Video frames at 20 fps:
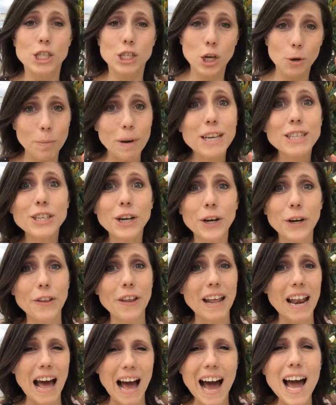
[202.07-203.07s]
so be certain
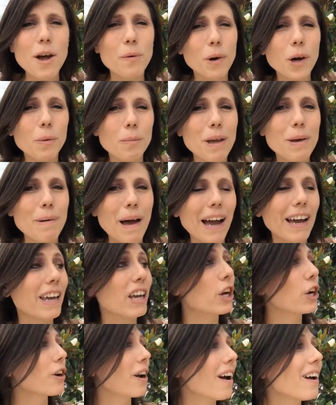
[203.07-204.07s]
that I will be back
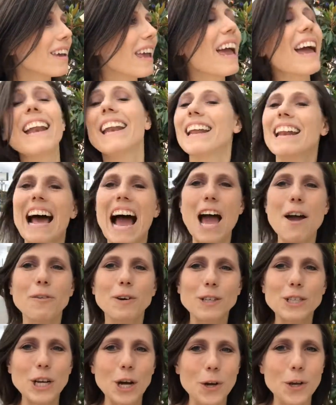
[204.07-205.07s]
here again, and I
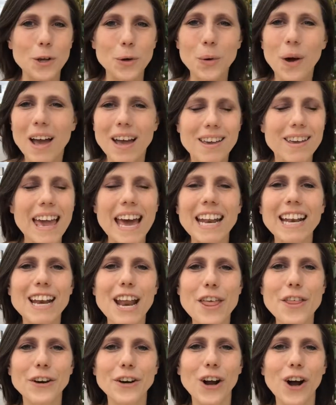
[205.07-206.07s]
will show you yet
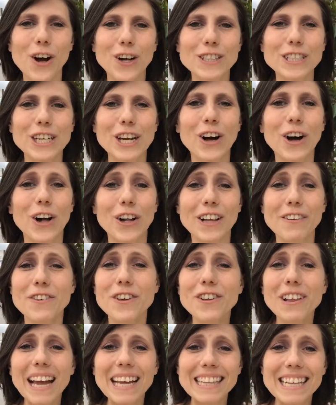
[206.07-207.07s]
another Aldi haul. If
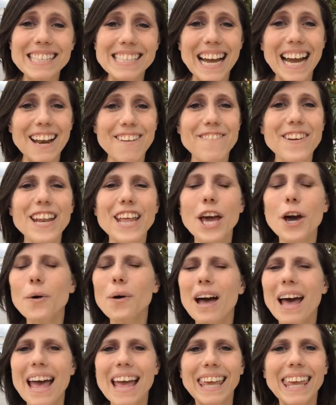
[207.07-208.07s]
you like this kind of
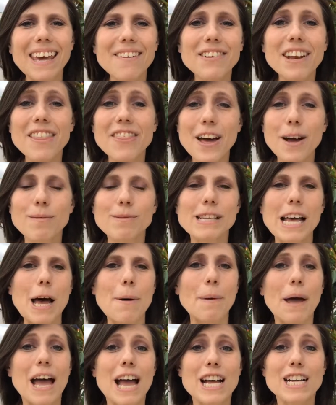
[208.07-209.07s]
video, give it a thumbs
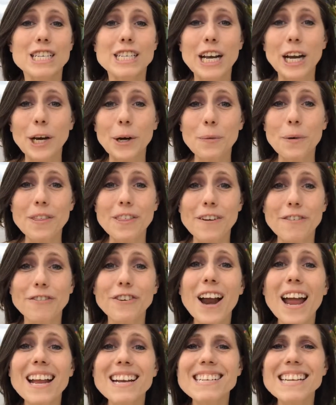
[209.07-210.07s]
up, share it with a
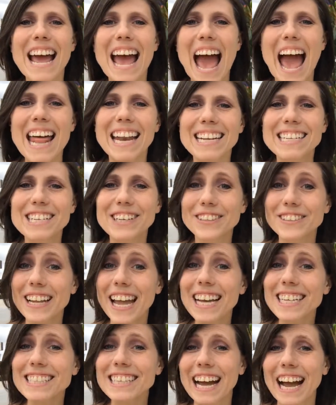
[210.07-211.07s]
friend, and until
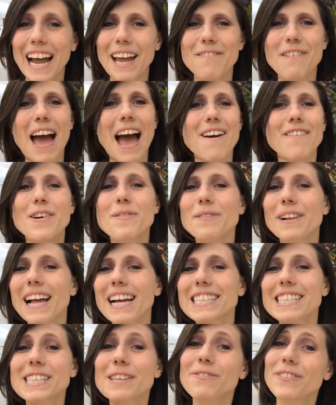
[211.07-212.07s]
next time, have a
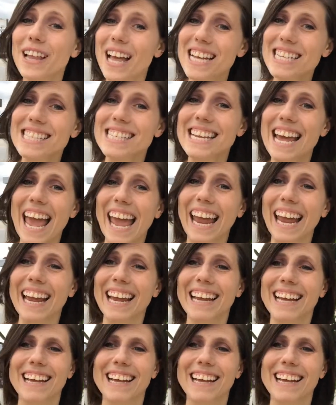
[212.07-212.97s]
blessed day.